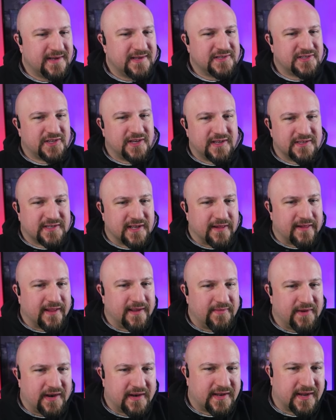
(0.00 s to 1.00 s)
She is a
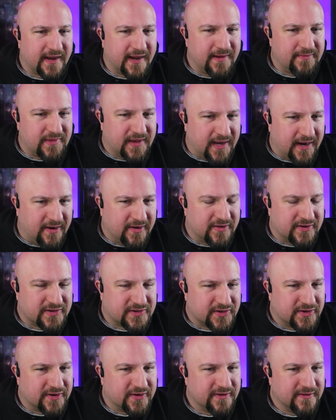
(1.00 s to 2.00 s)
limited time
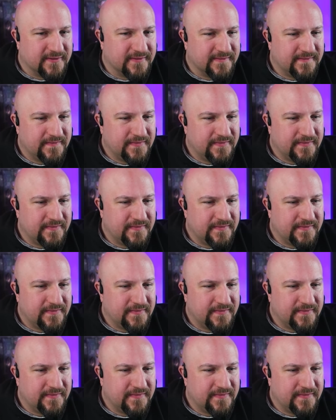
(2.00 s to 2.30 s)
character.